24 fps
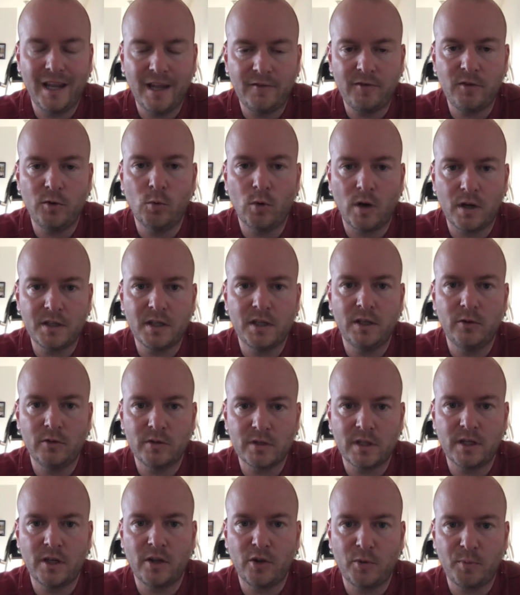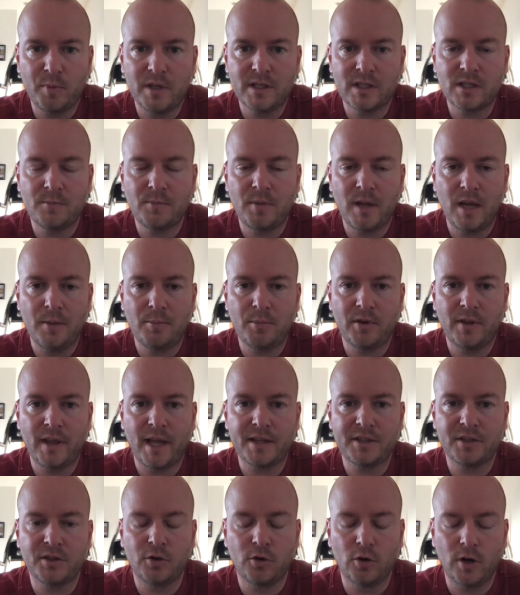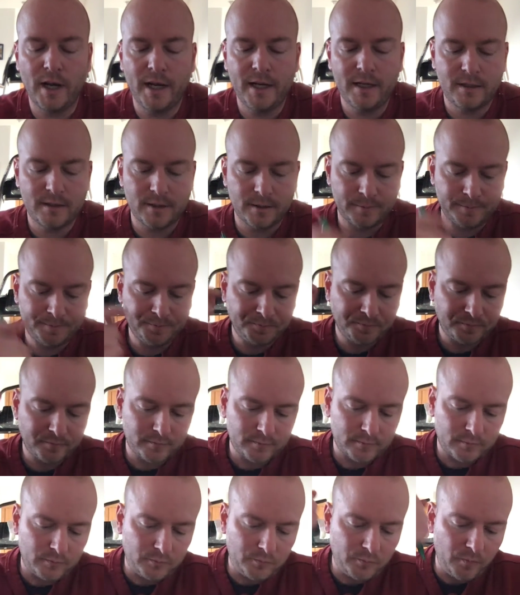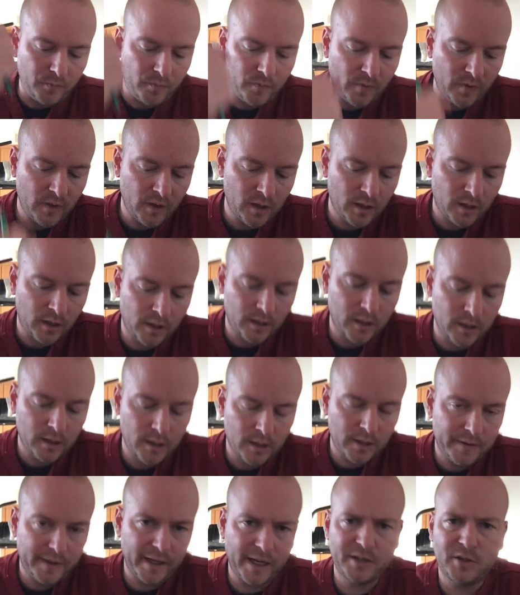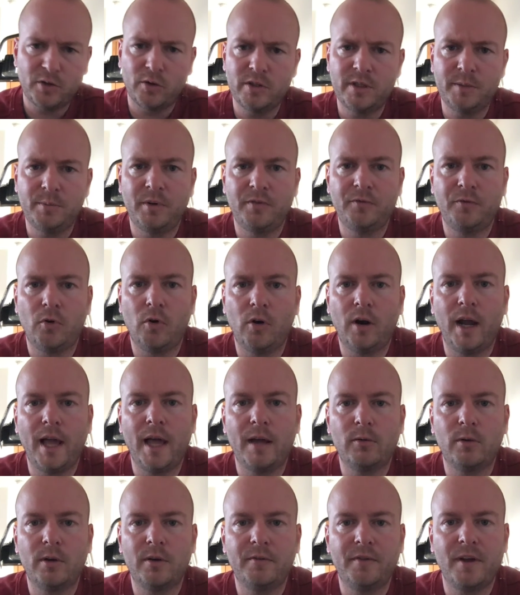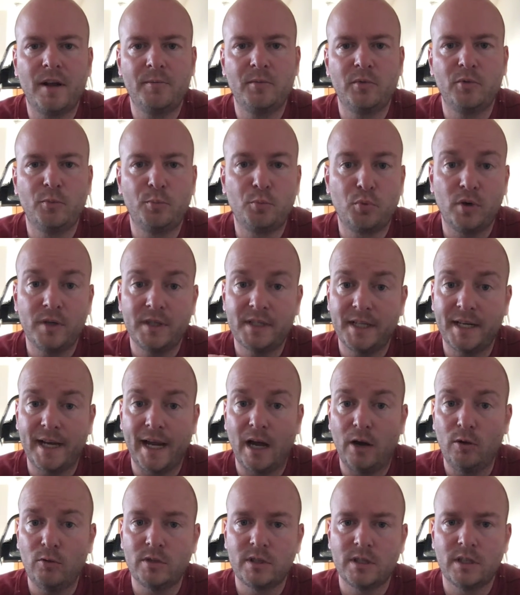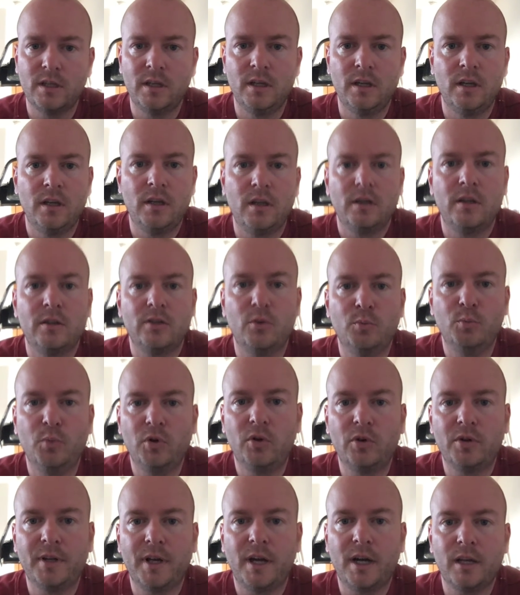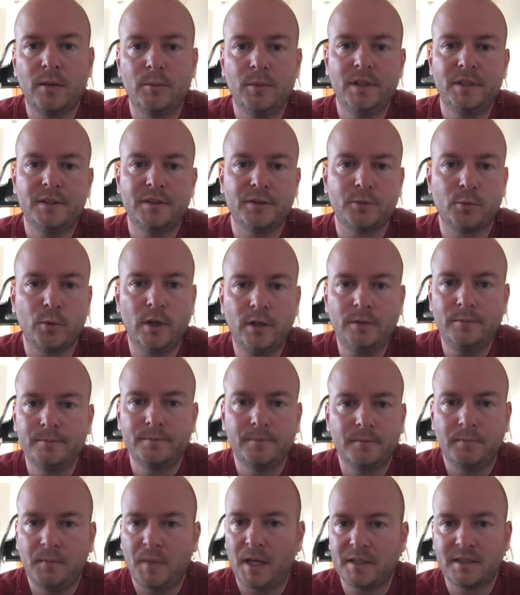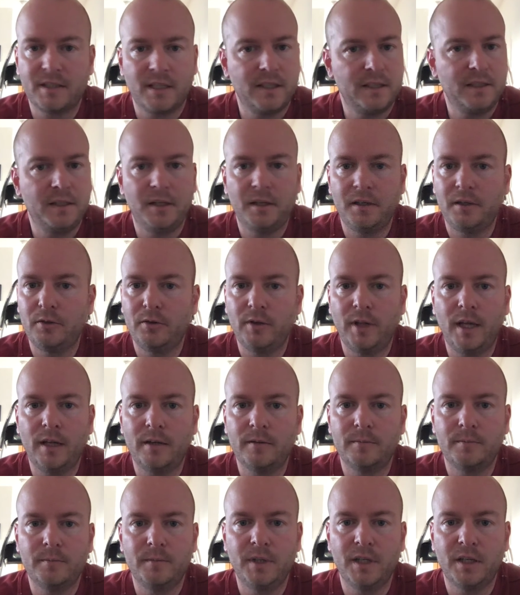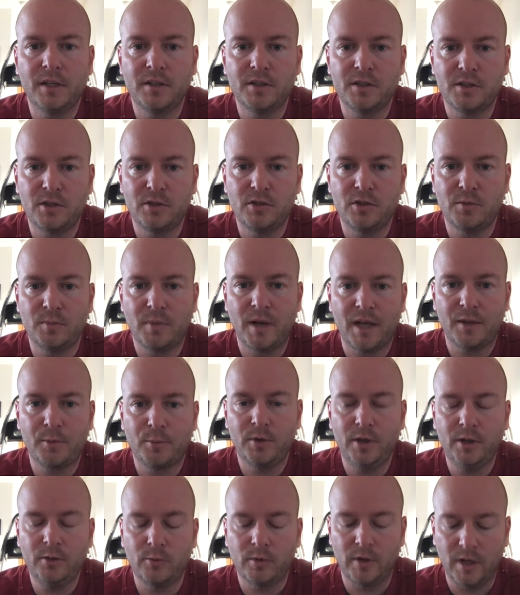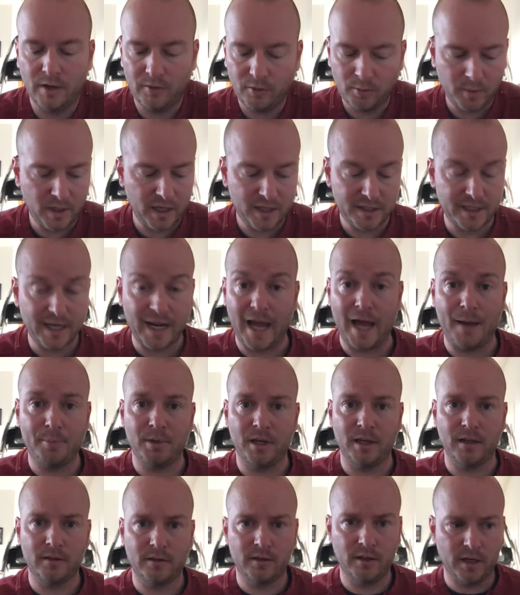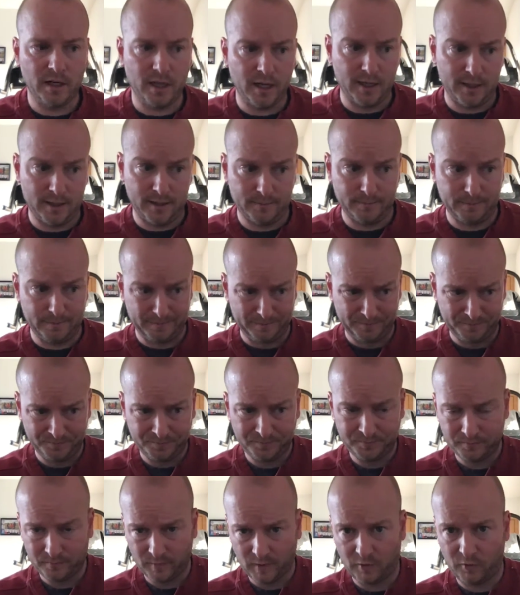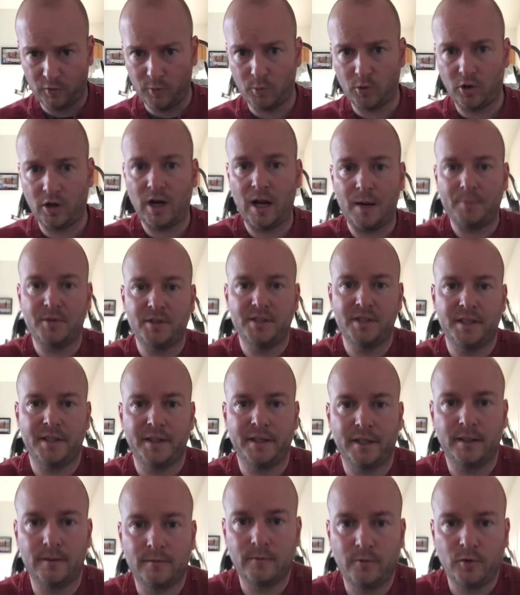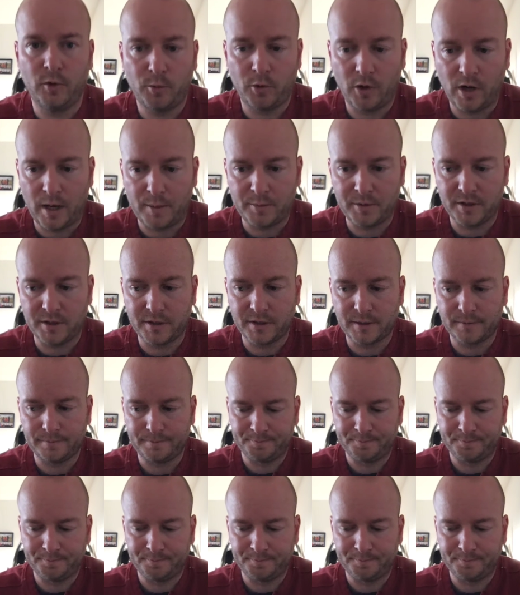you want to use another piece of paper, that's great. I think I told you before, I had one family who printed out the Moodle documents as well. I'm not saying you need to do that. You can just use your math book. Whatever makes you happy. A few more options in there. A few more options.